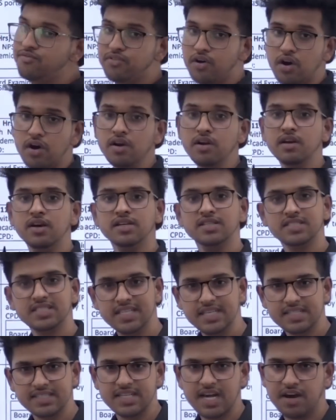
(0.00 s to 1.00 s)
for
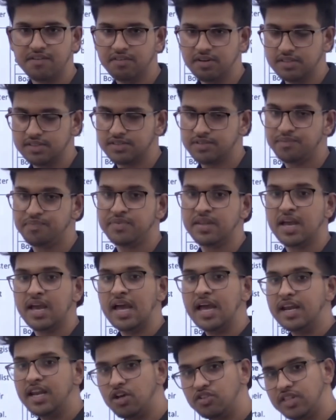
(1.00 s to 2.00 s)
6 hours.
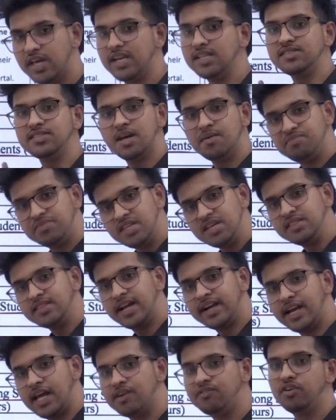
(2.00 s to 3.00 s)
Now there is something
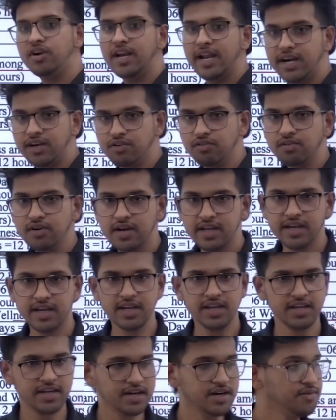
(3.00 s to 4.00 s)
that I would like to clear
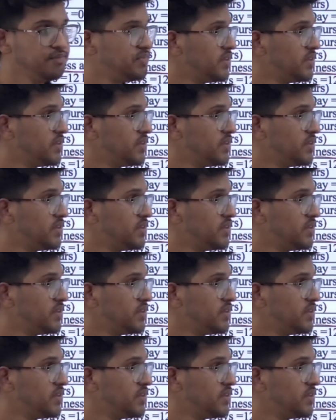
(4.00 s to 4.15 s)
here.